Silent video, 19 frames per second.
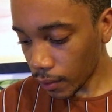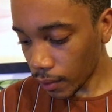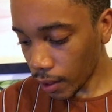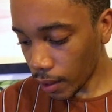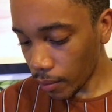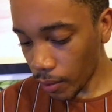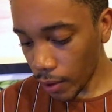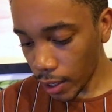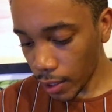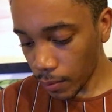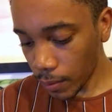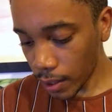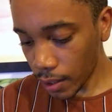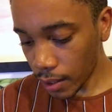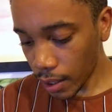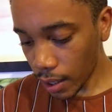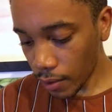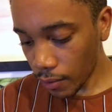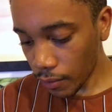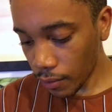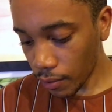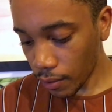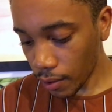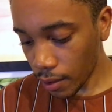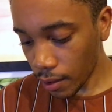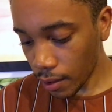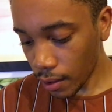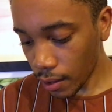I braced myself
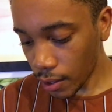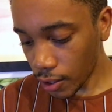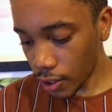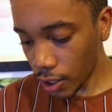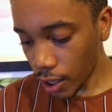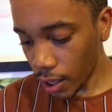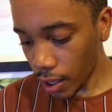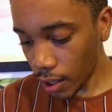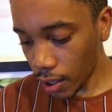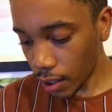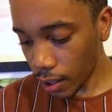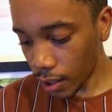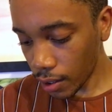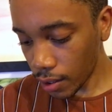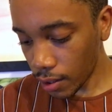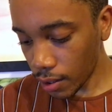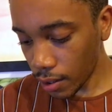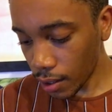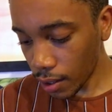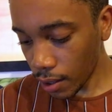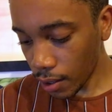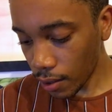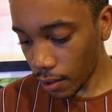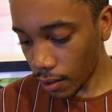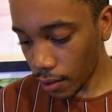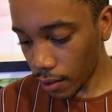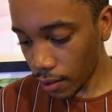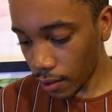for the shaking and
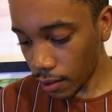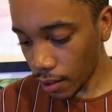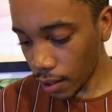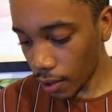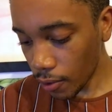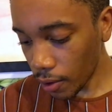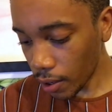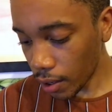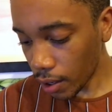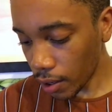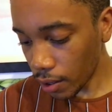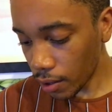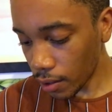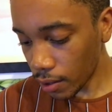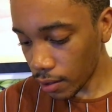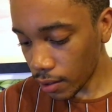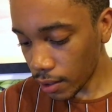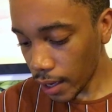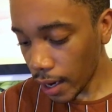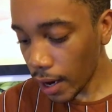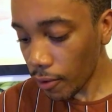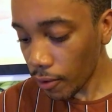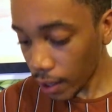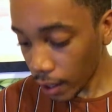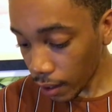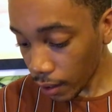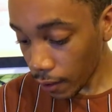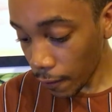tearing I
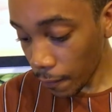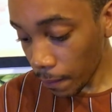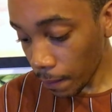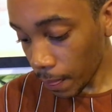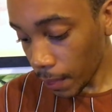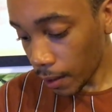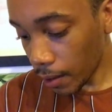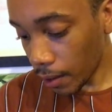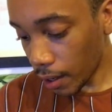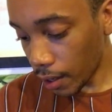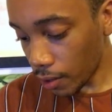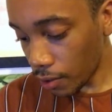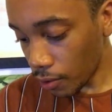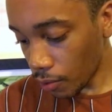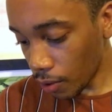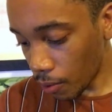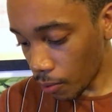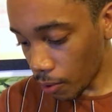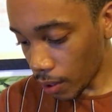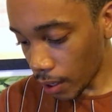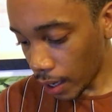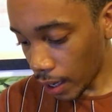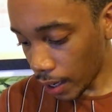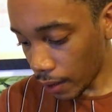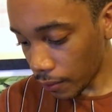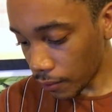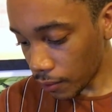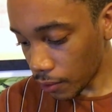knew I would
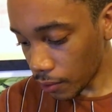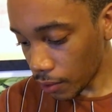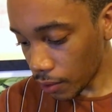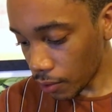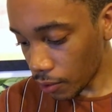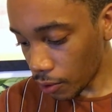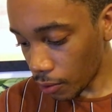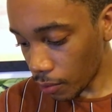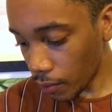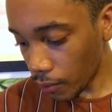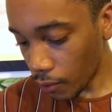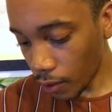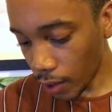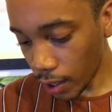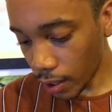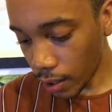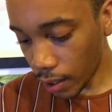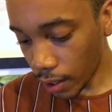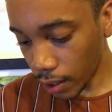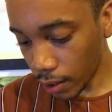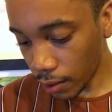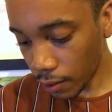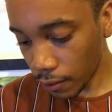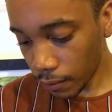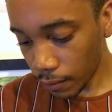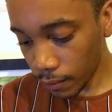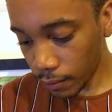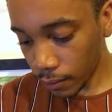have to endure before I died.
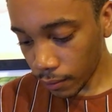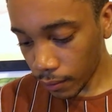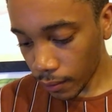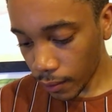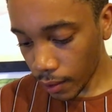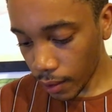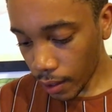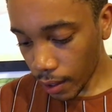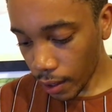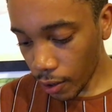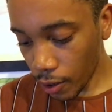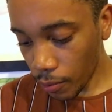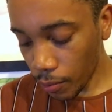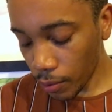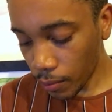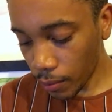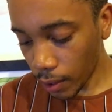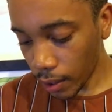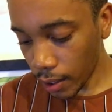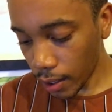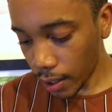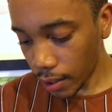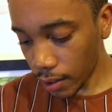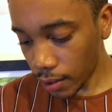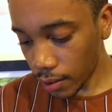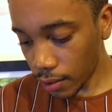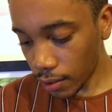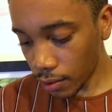I opened my
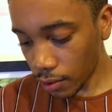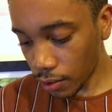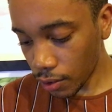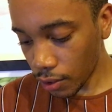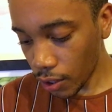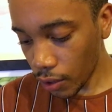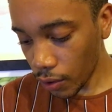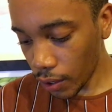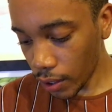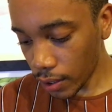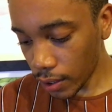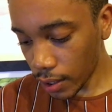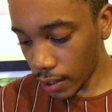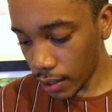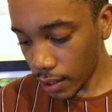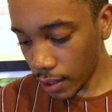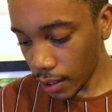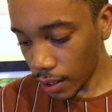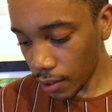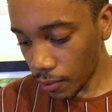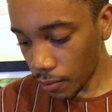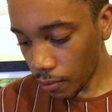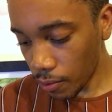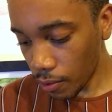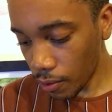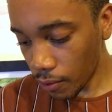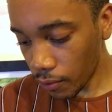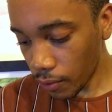eyes, curious to see the
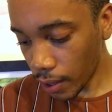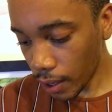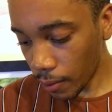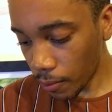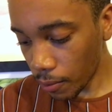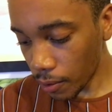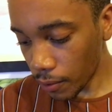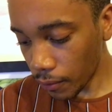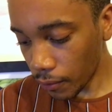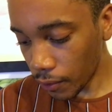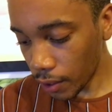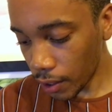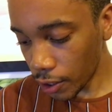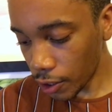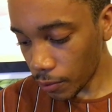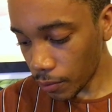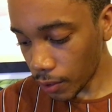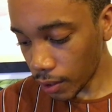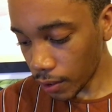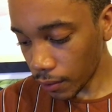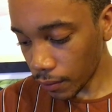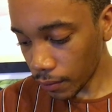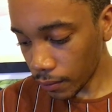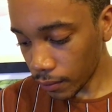wolf that would finish me.